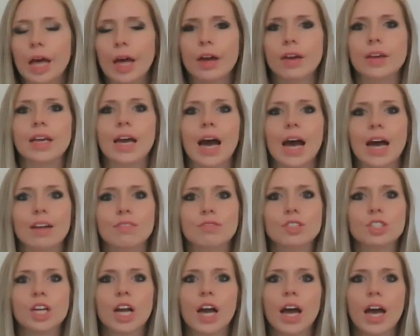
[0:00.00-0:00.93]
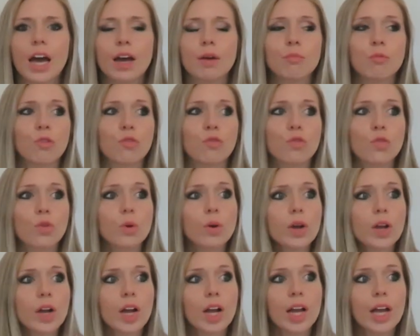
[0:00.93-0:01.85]
Oh yeah, I've tried
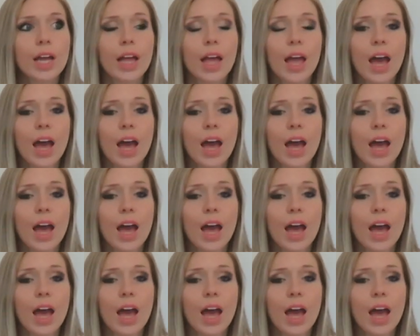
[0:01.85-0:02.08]
before.